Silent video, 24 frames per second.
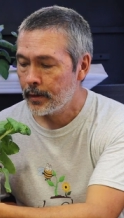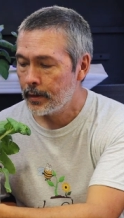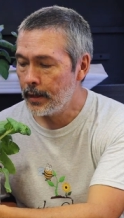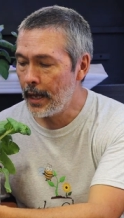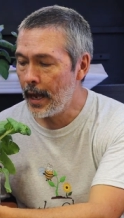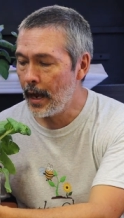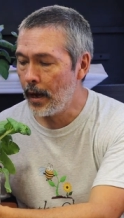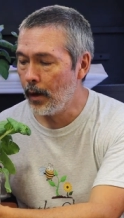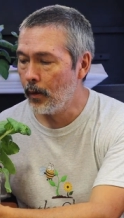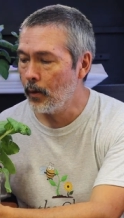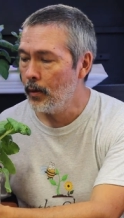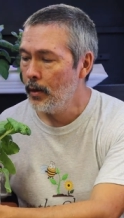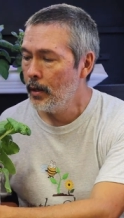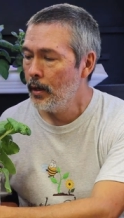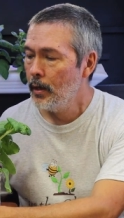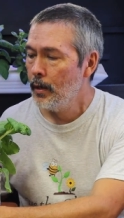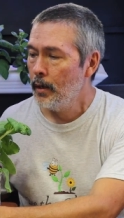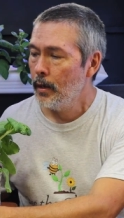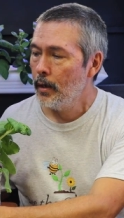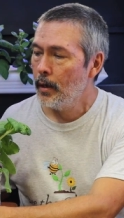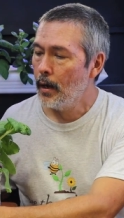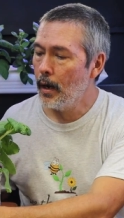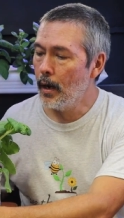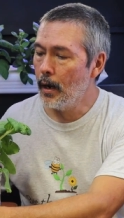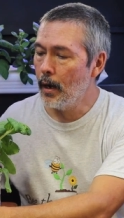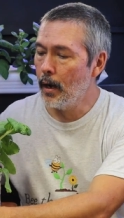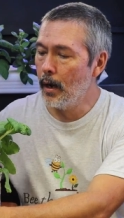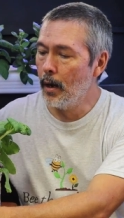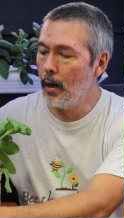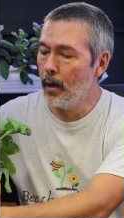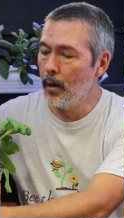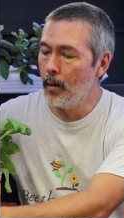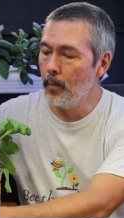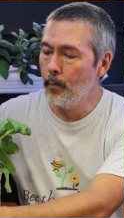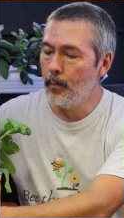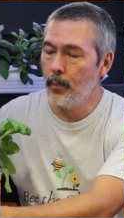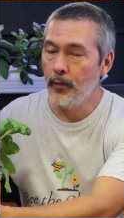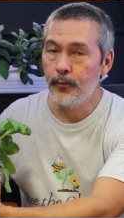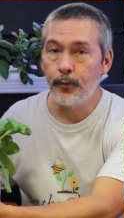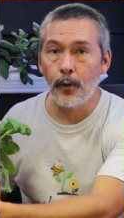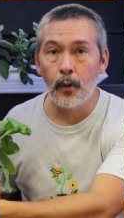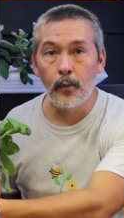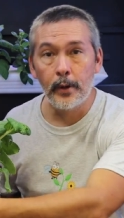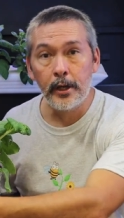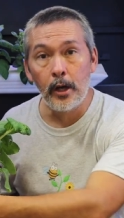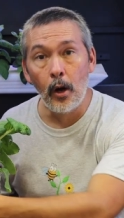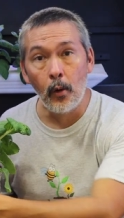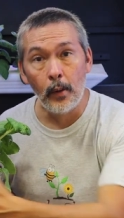Now, um,
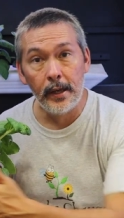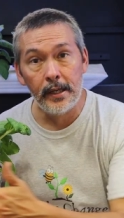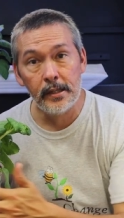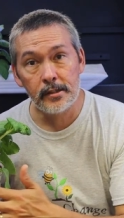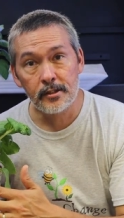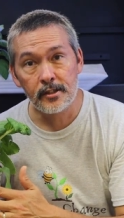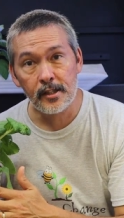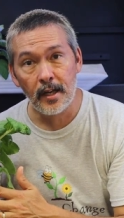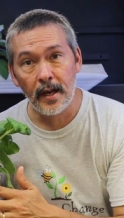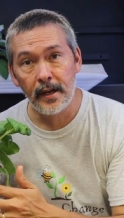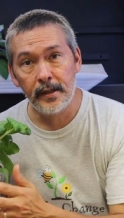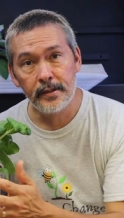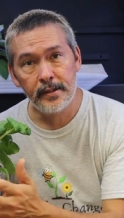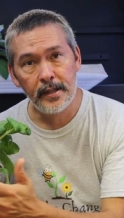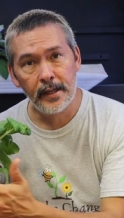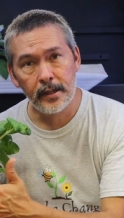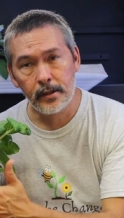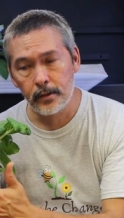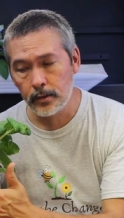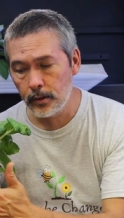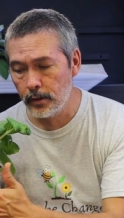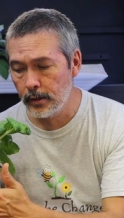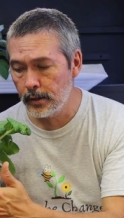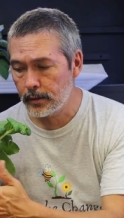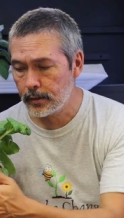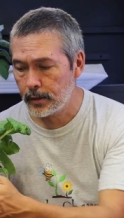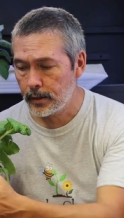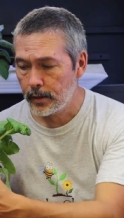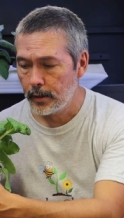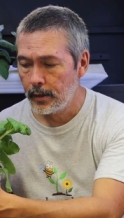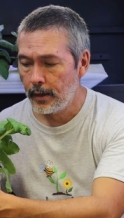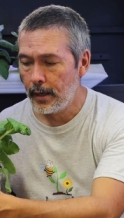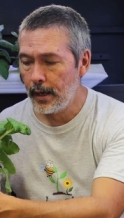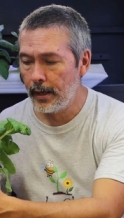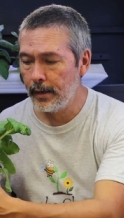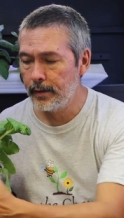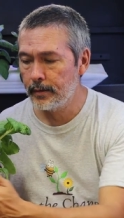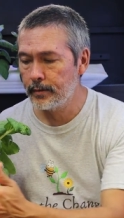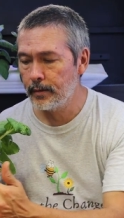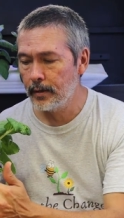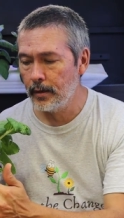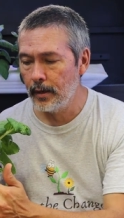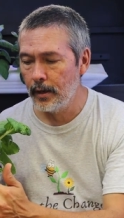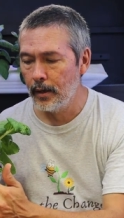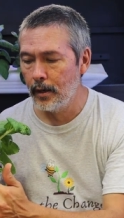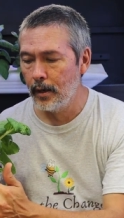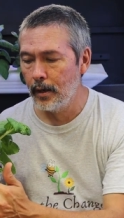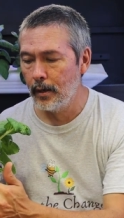before we go inside, take a look
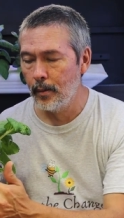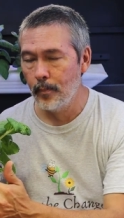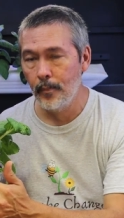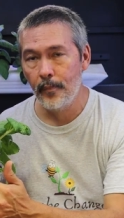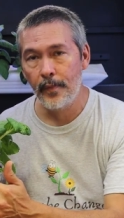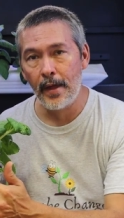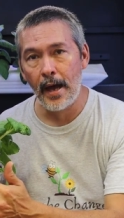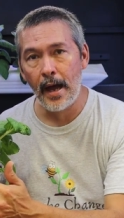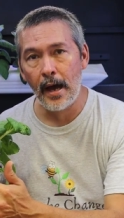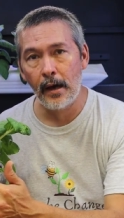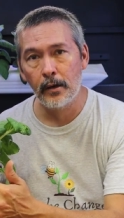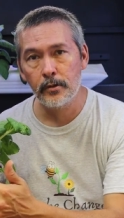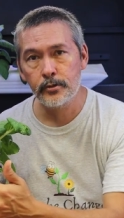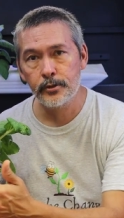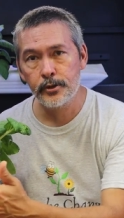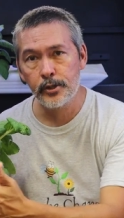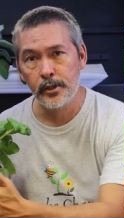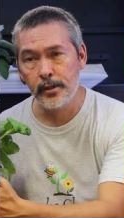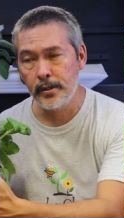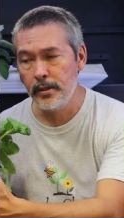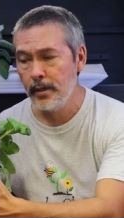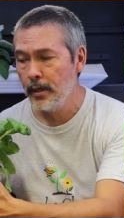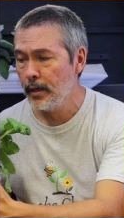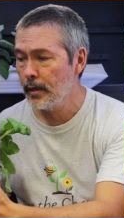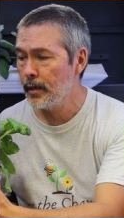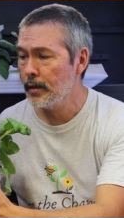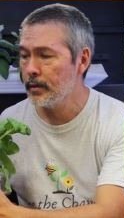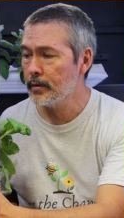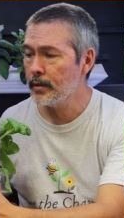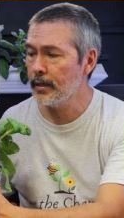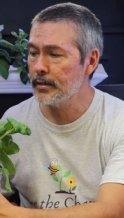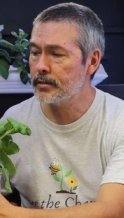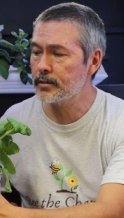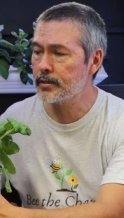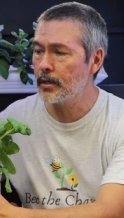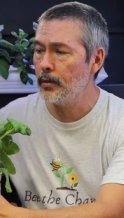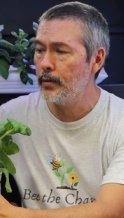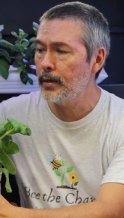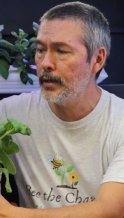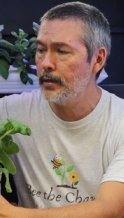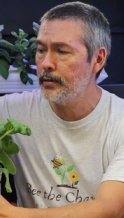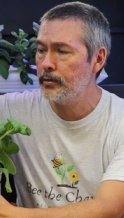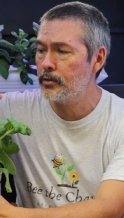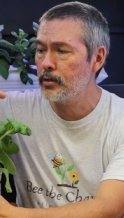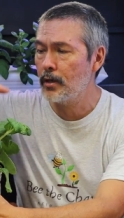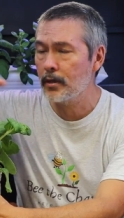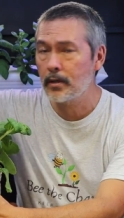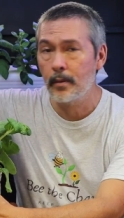at um, the algae. Let's go ahead
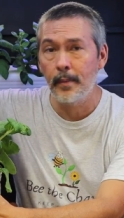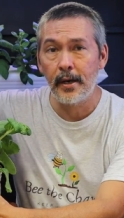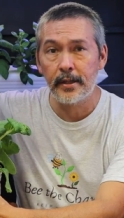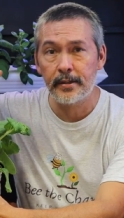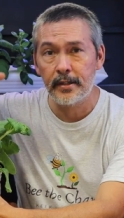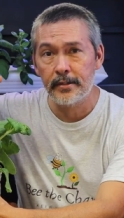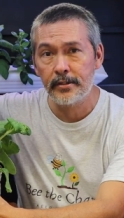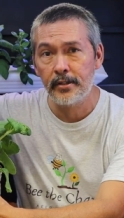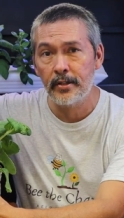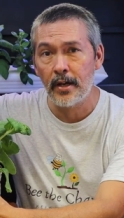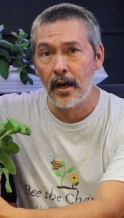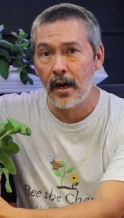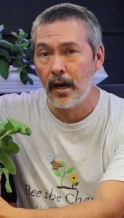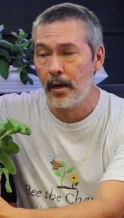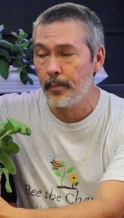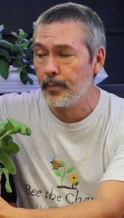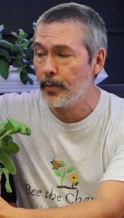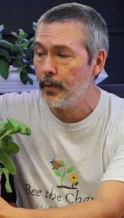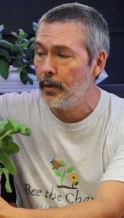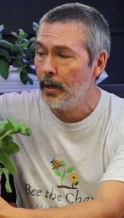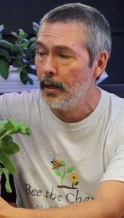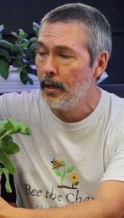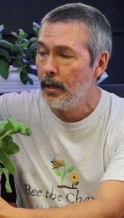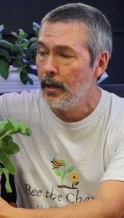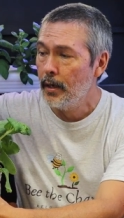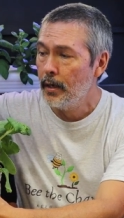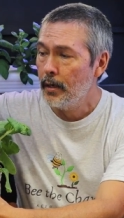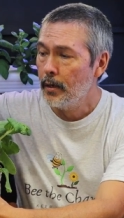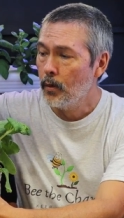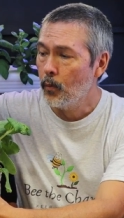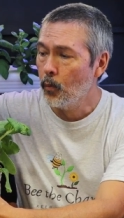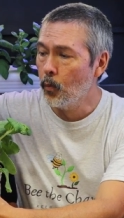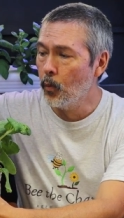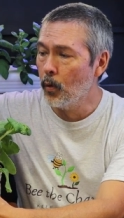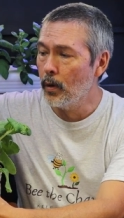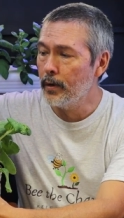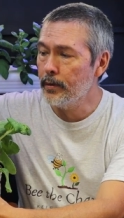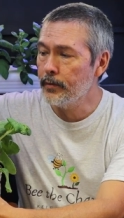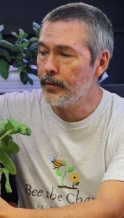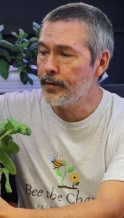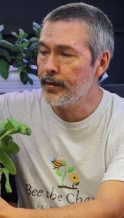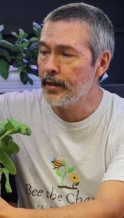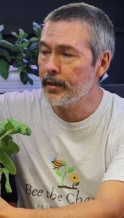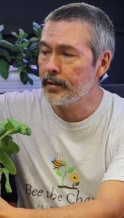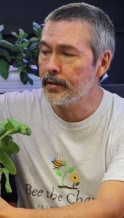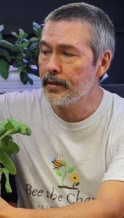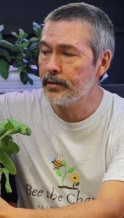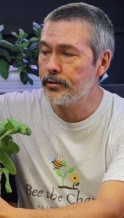and talk about the top. One
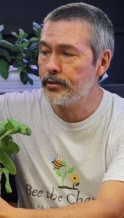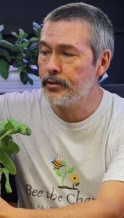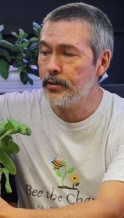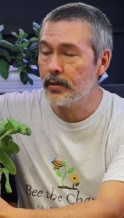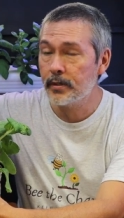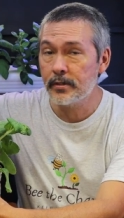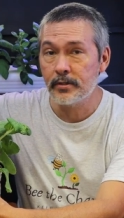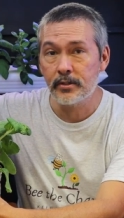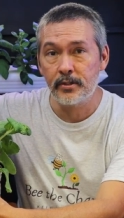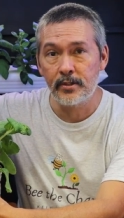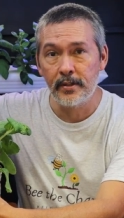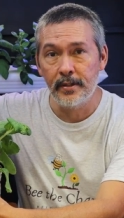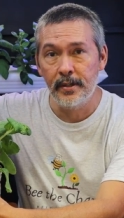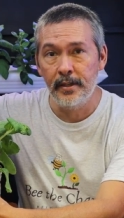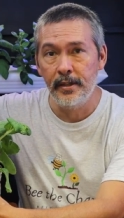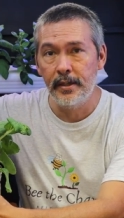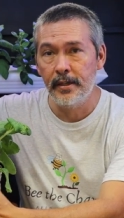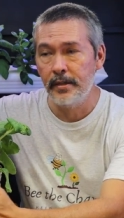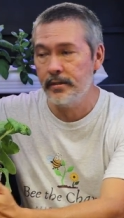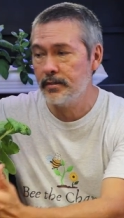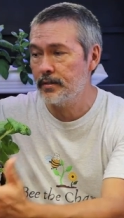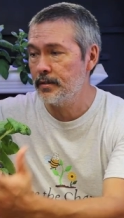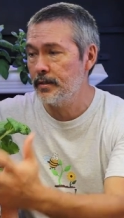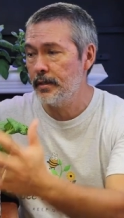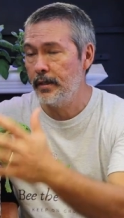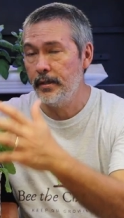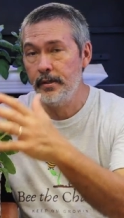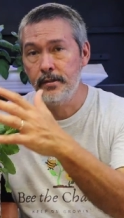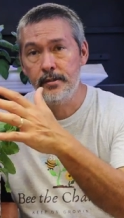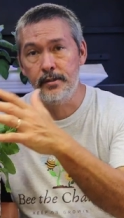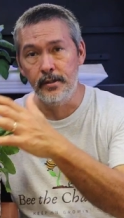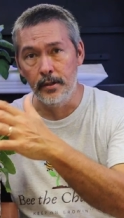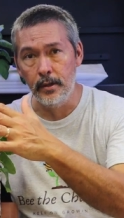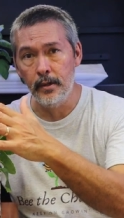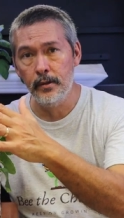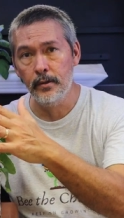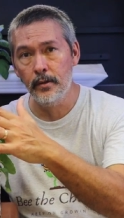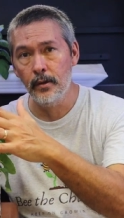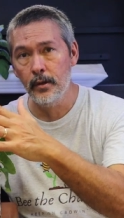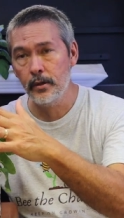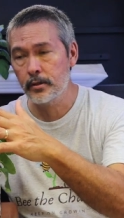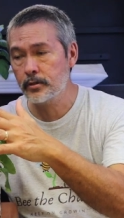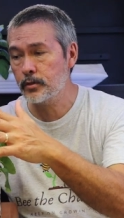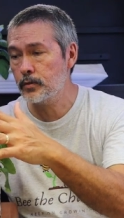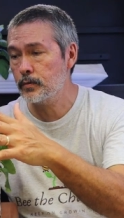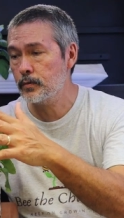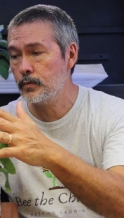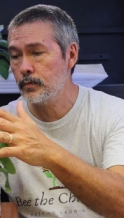thing that you can see is, is it
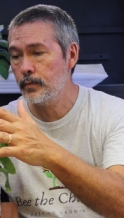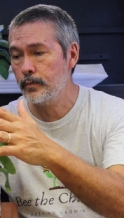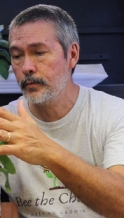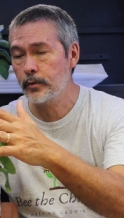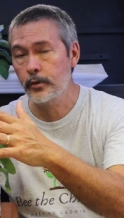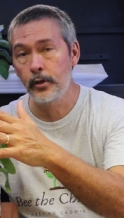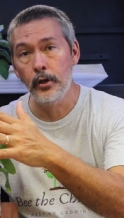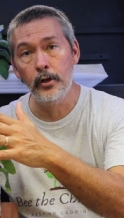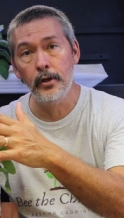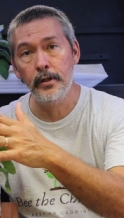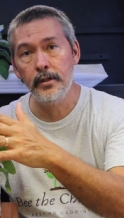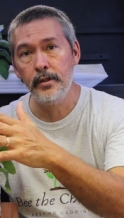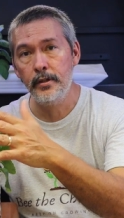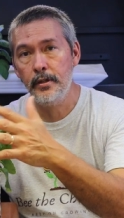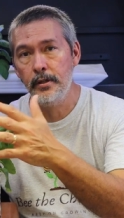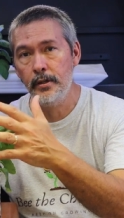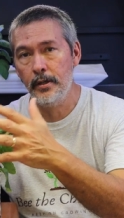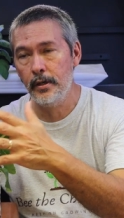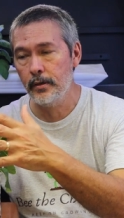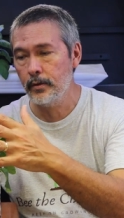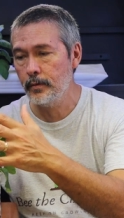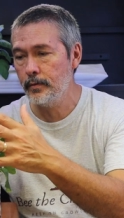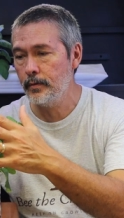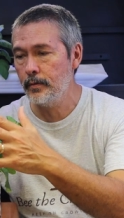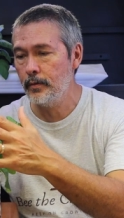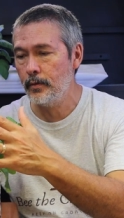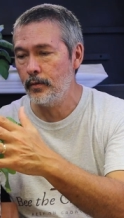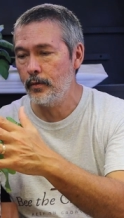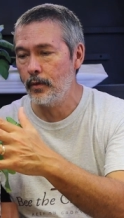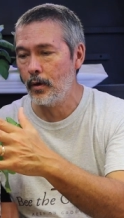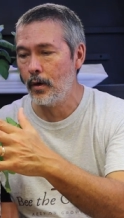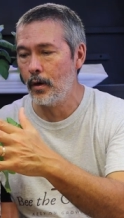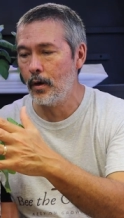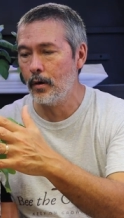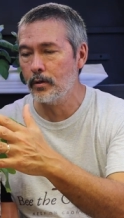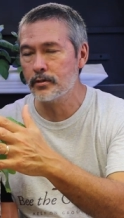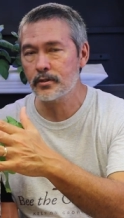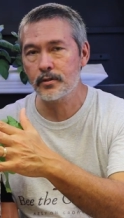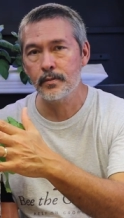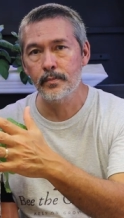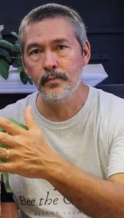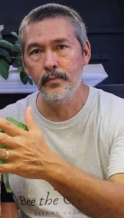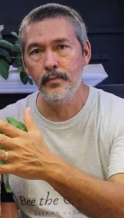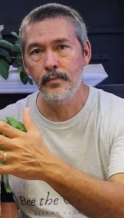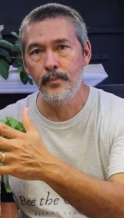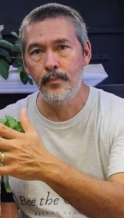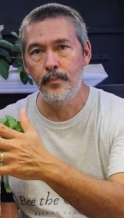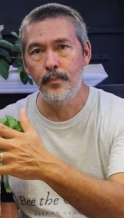looks good, you know,
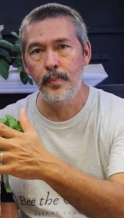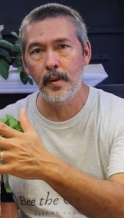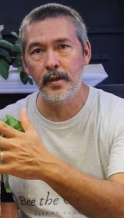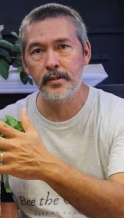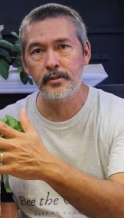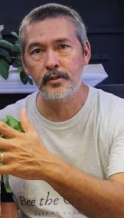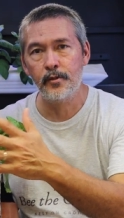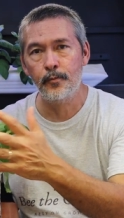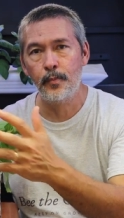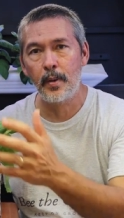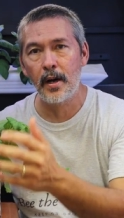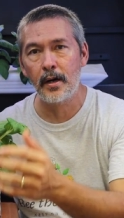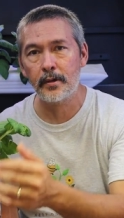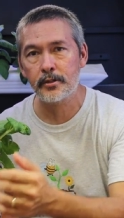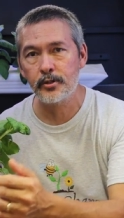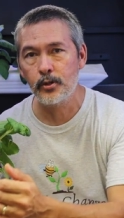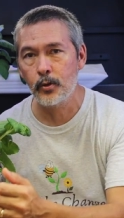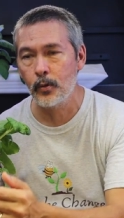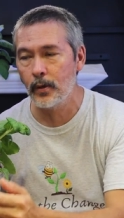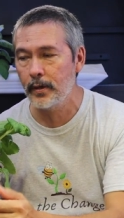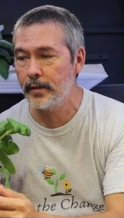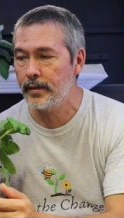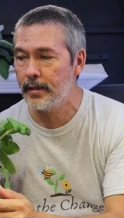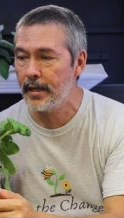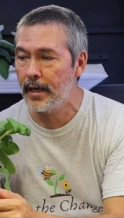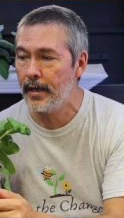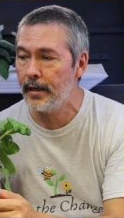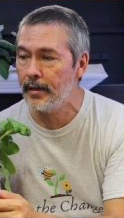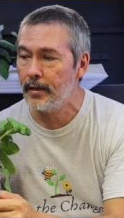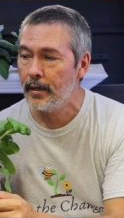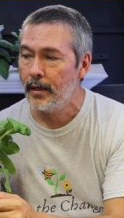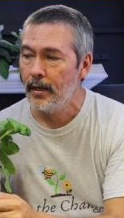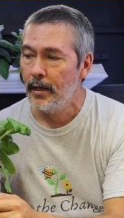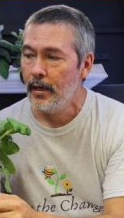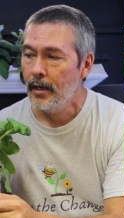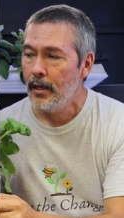awesome bunch of pak choi in that.